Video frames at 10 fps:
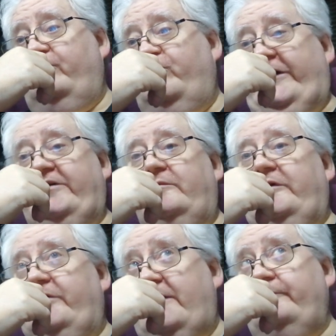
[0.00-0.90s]
Wycombe
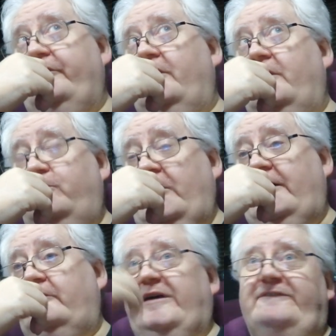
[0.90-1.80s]
and Empire,
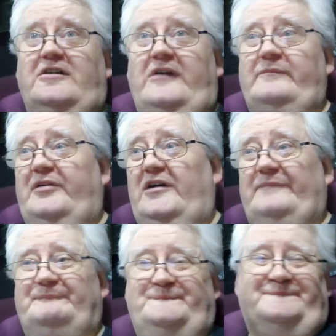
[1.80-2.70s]
wow, even though
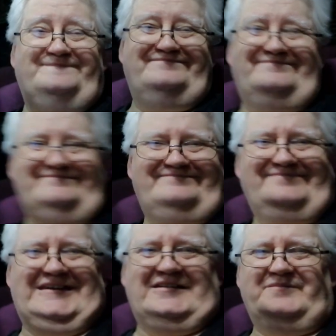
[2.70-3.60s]
Empire
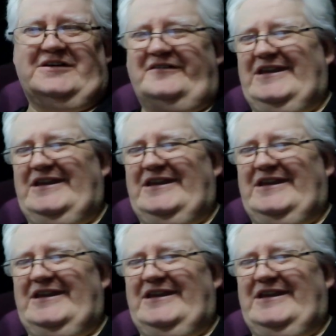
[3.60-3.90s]
had a bit of